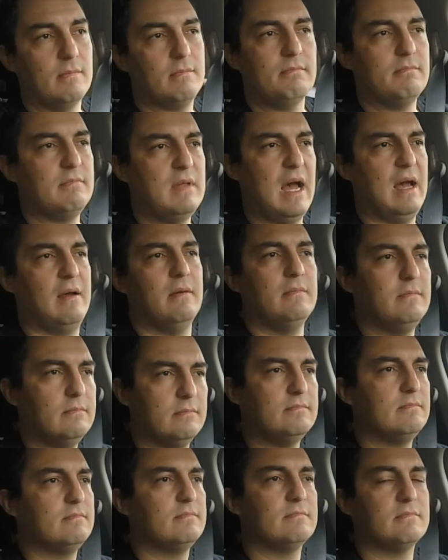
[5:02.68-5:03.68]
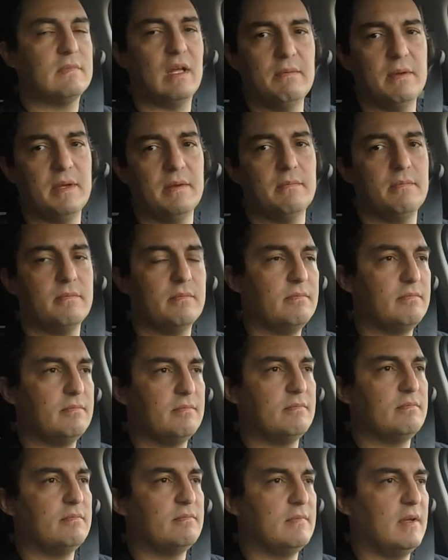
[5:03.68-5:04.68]
yeah, I mean,
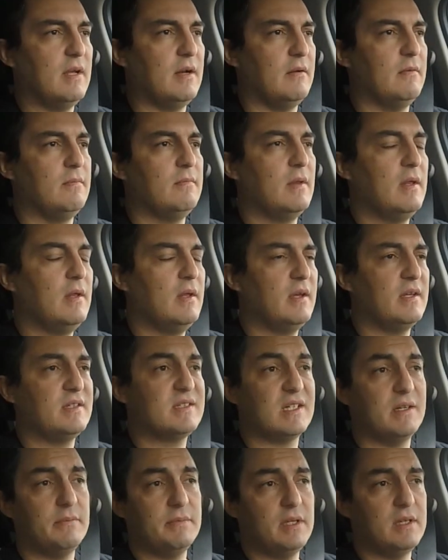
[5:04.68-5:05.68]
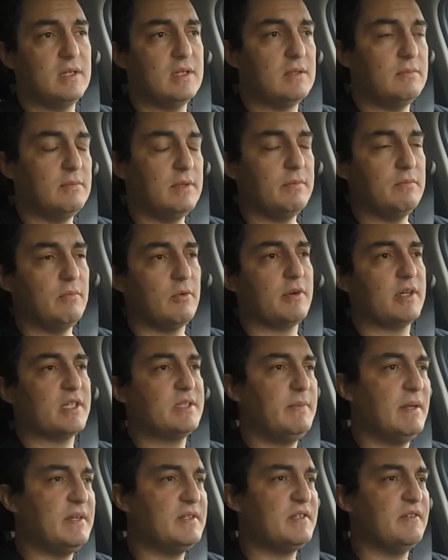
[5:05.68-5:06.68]
it's going to be a little bit more
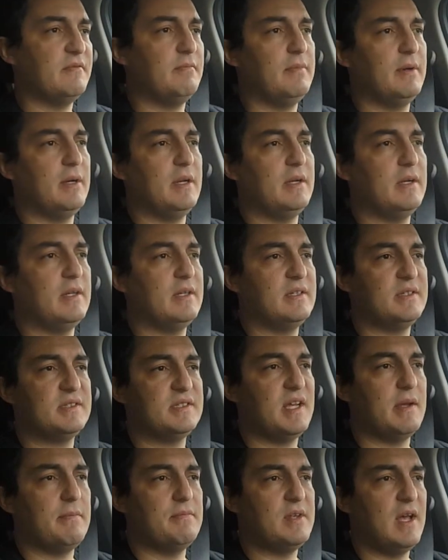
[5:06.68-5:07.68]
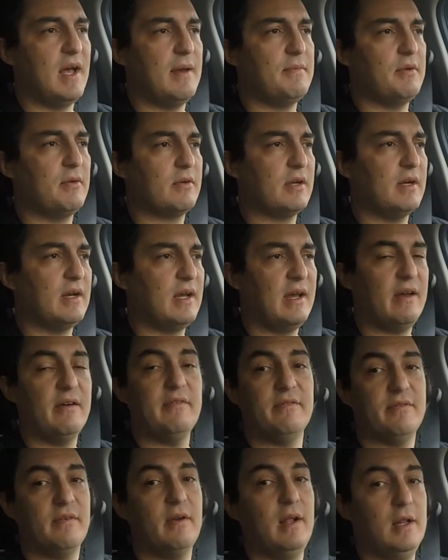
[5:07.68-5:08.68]
expensive, but at the same time you're going to have
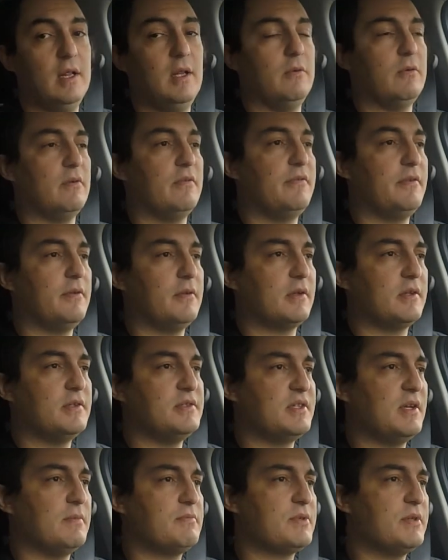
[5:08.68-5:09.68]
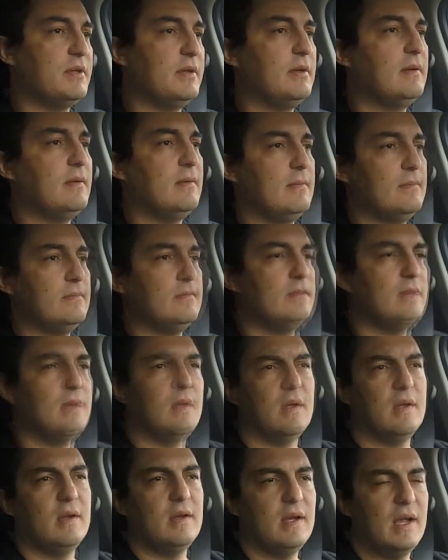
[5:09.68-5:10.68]
a lower fuel consumption.
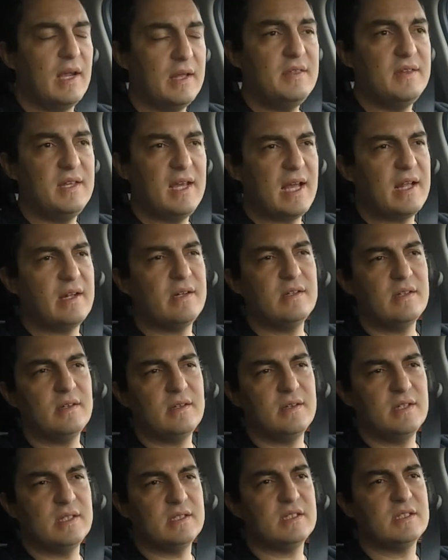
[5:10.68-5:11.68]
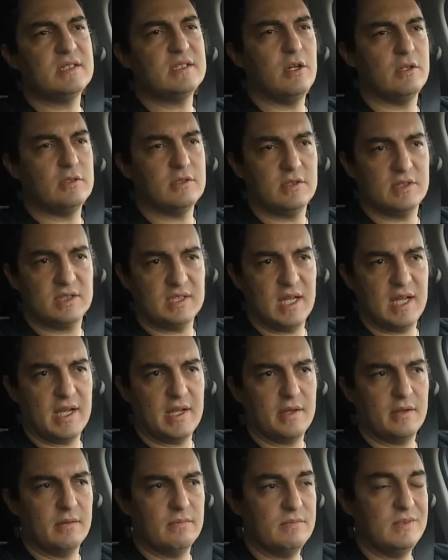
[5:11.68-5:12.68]
In the end, this is not to
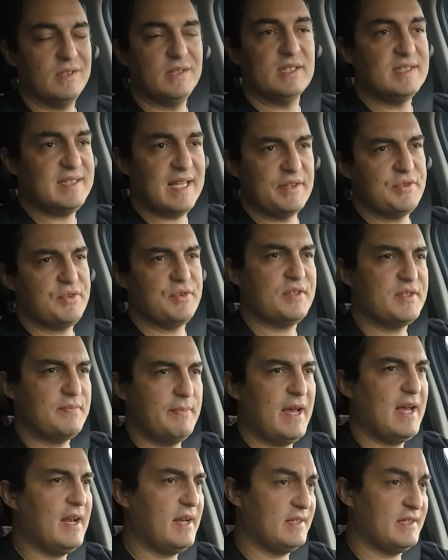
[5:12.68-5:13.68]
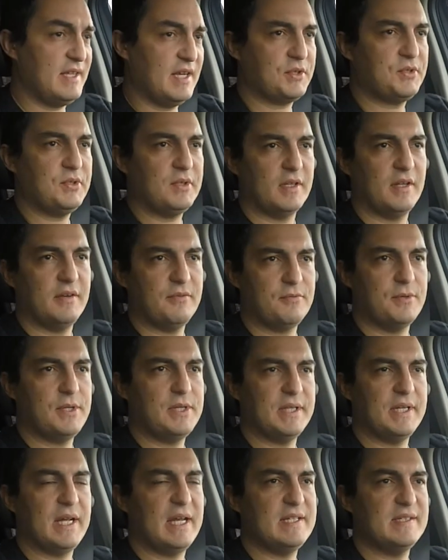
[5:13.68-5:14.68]
say that this engine is bad. It's actually a
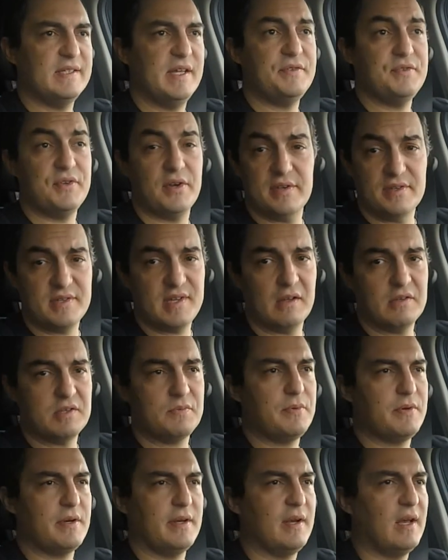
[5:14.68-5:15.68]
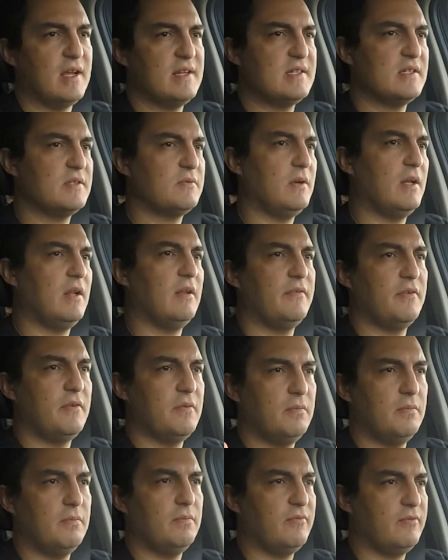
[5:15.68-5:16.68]
really nice engine. It sounds pretty nice as well if you
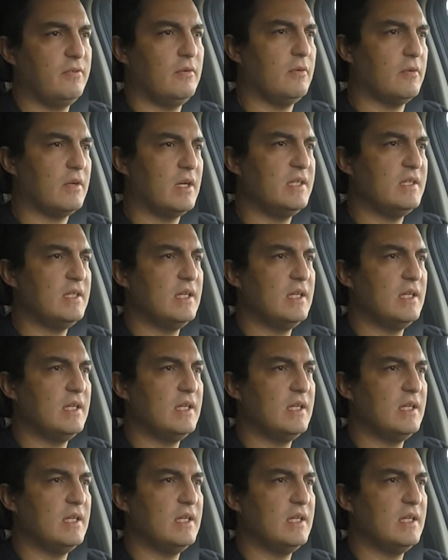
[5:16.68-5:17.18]
floor it.